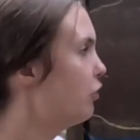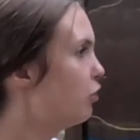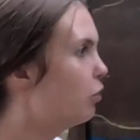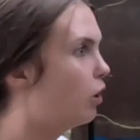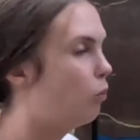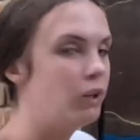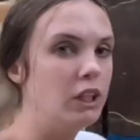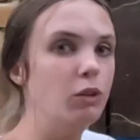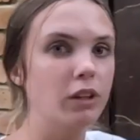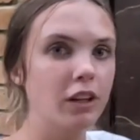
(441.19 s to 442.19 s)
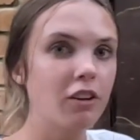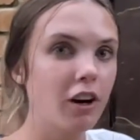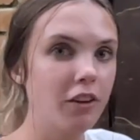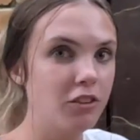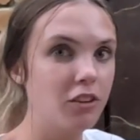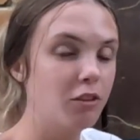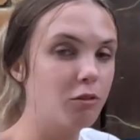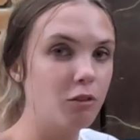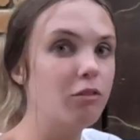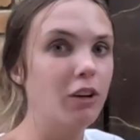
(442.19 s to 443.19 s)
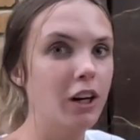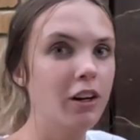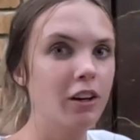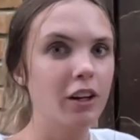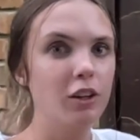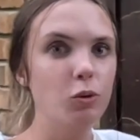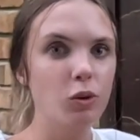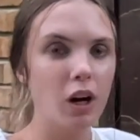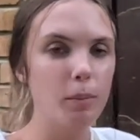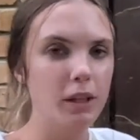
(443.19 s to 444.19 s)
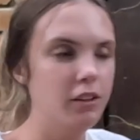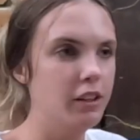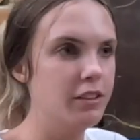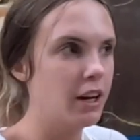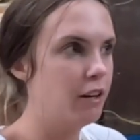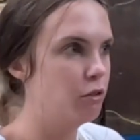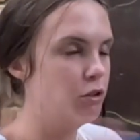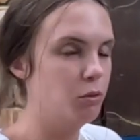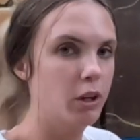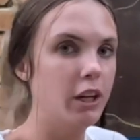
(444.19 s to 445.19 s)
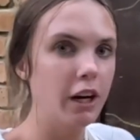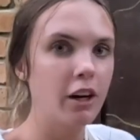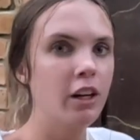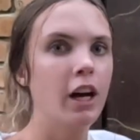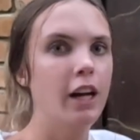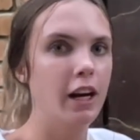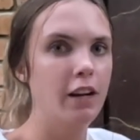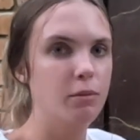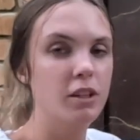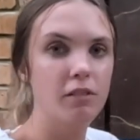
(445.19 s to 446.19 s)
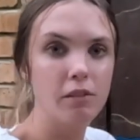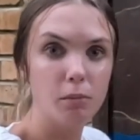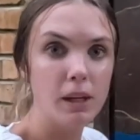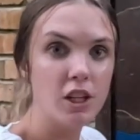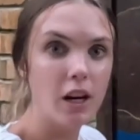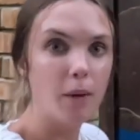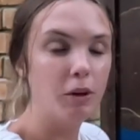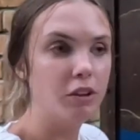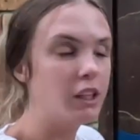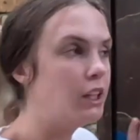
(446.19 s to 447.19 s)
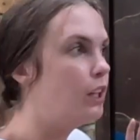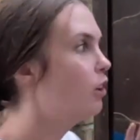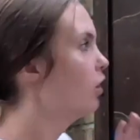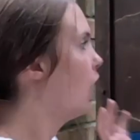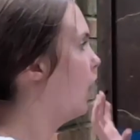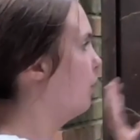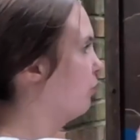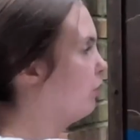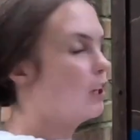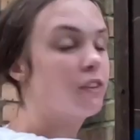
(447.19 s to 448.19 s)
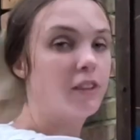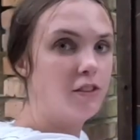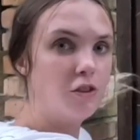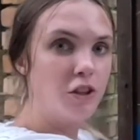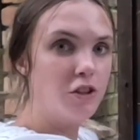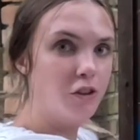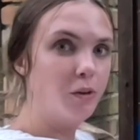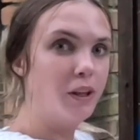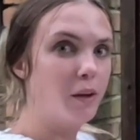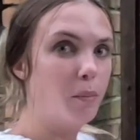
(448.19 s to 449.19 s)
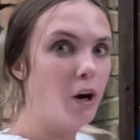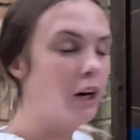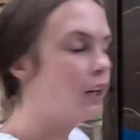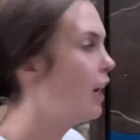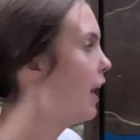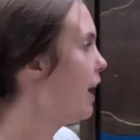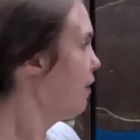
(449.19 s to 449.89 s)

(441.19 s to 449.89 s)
so when you get across to the river, you come into this kind of resort area, and it has a bunch of information about the various things you can do in the park, and